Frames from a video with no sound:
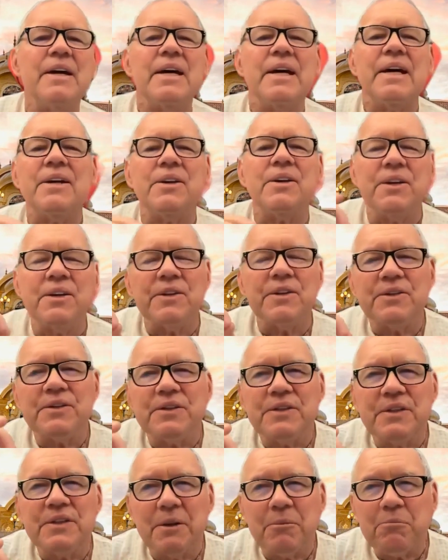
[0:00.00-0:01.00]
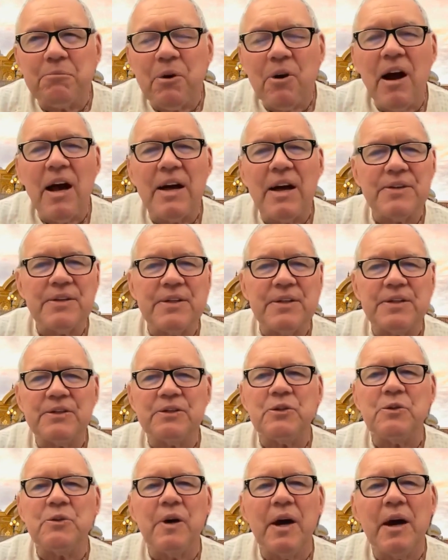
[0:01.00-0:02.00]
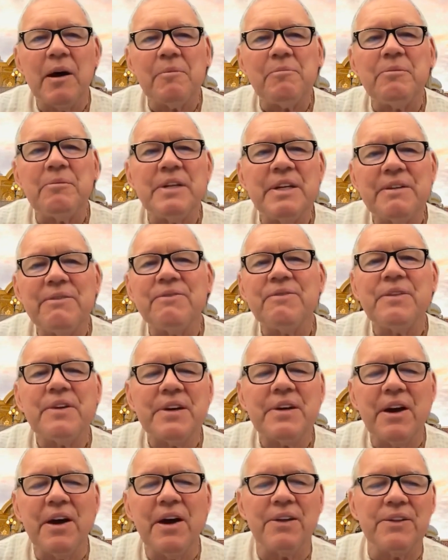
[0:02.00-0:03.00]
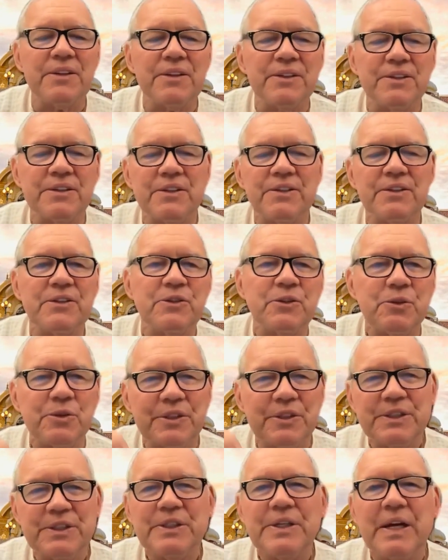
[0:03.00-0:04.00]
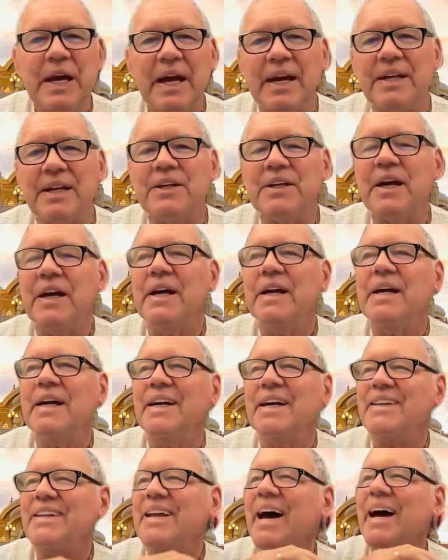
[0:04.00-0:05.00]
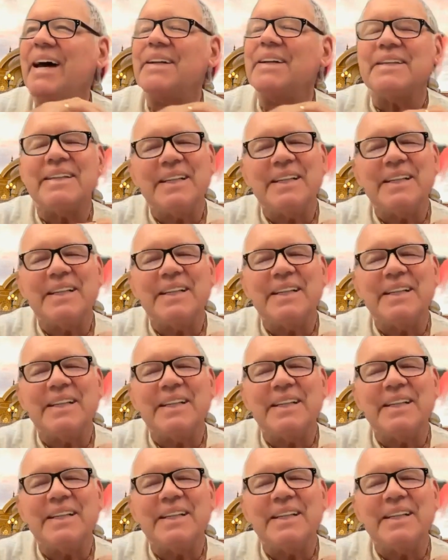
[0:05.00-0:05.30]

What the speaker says: It is the process to uplift the consciousness to a state that,